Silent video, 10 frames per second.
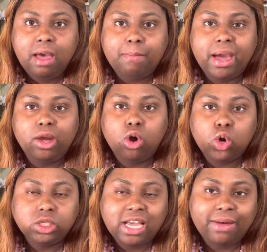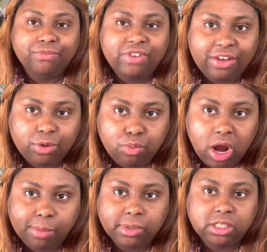my all-time favorite
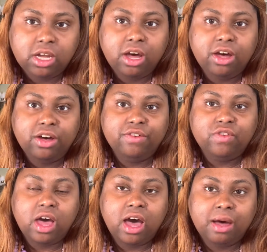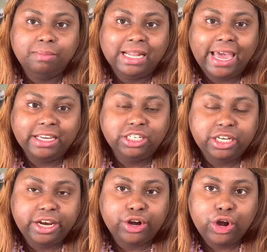primers of um, last
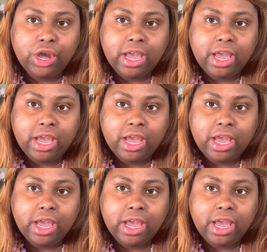year